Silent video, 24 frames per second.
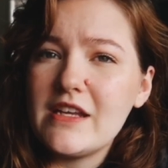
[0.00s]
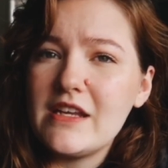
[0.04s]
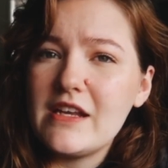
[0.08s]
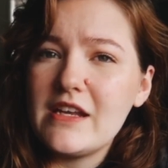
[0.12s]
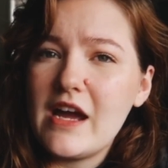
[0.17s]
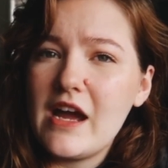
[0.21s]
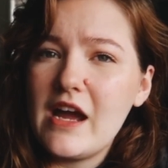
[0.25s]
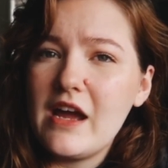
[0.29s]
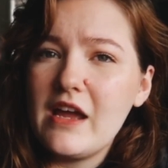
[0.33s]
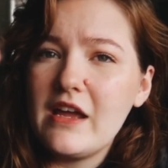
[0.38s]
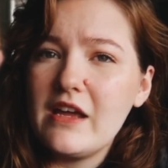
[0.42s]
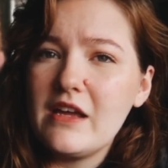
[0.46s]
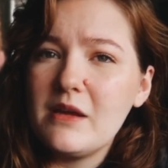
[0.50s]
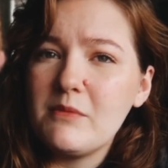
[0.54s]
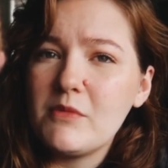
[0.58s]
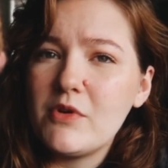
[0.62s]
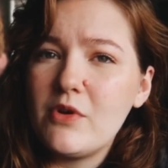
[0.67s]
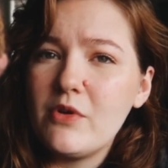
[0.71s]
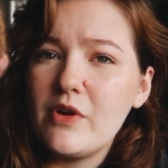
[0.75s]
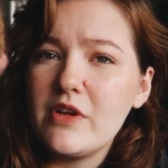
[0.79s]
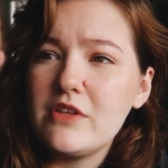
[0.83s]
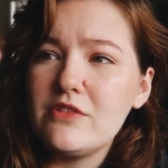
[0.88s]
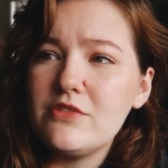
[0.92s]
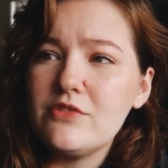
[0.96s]
and I am
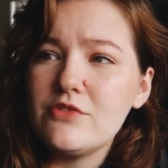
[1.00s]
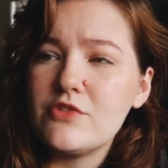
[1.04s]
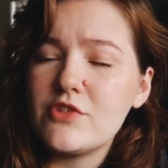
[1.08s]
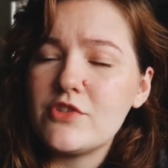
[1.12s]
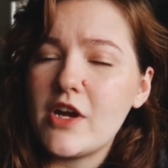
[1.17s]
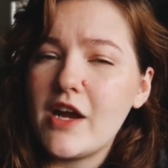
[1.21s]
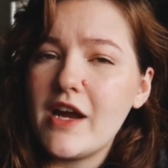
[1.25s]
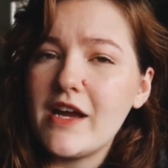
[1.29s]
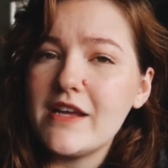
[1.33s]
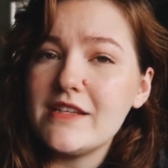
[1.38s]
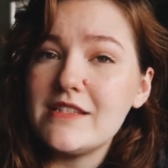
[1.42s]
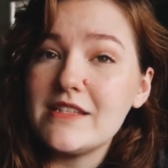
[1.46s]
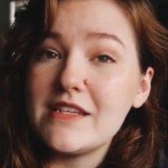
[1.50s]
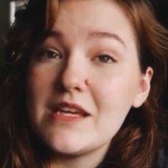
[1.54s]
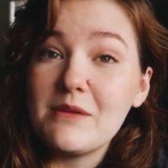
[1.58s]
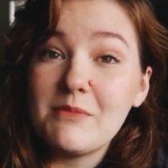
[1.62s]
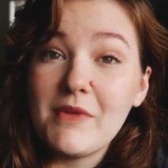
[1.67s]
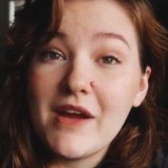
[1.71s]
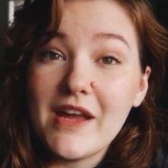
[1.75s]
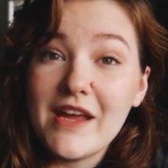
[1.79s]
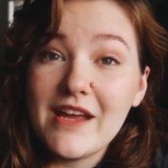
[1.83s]
going to try to get my